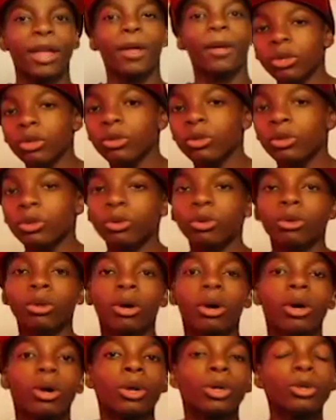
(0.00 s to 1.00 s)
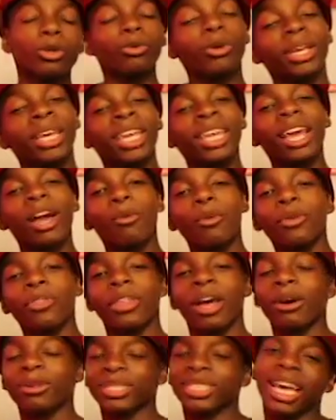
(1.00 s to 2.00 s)
So, who do I hang out with
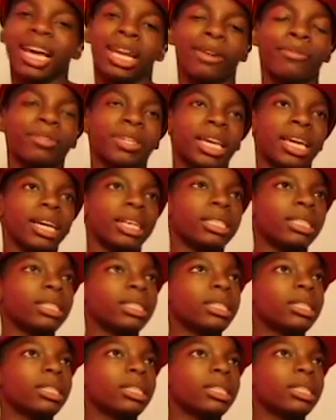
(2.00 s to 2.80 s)
outside of dance?